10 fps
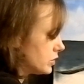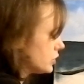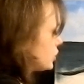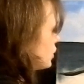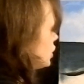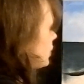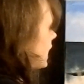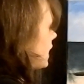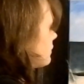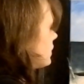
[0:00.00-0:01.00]
So you
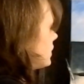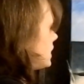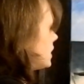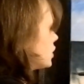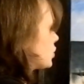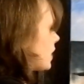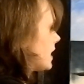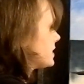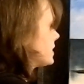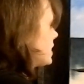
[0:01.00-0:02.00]
have the
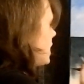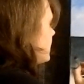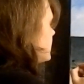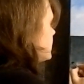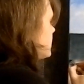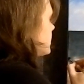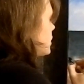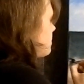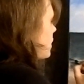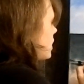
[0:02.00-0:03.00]
crest. This is
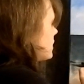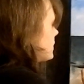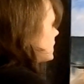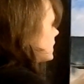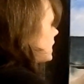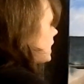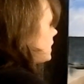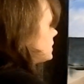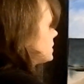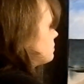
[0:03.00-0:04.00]
the part that
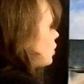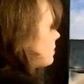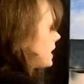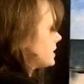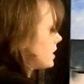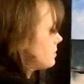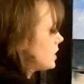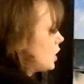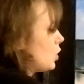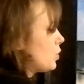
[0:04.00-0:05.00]
gains
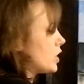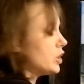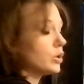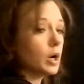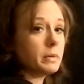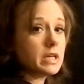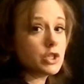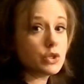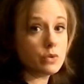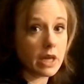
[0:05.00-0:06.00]
momentum where you come
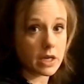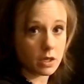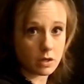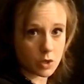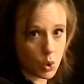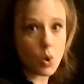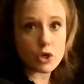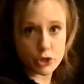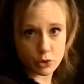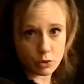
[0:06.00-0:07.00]
into like a
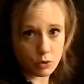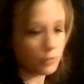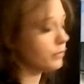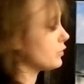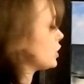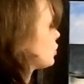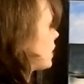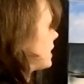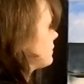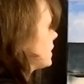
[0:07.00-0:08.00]
corkscrew for your
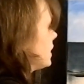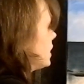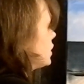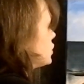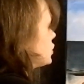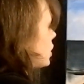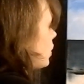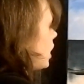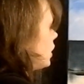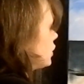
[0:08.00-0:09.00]
wave.
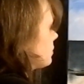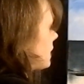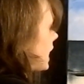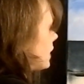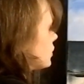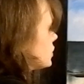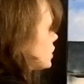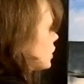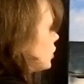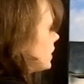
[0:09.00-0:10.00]
So all your patterns
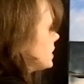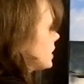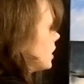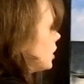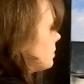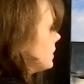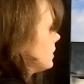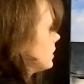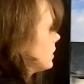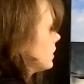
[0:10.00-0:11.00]
are going to come
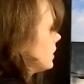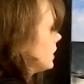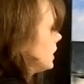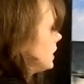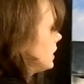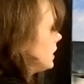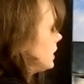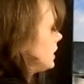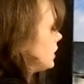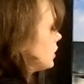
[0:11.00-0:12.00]

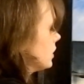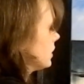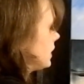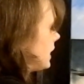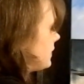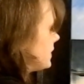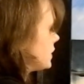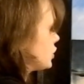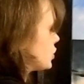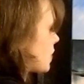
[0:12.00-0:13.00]
here in
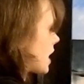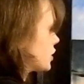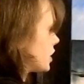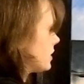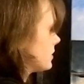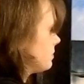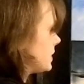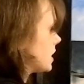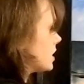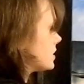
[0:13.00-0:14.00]
this direction
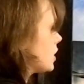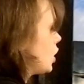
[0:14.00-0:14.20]
because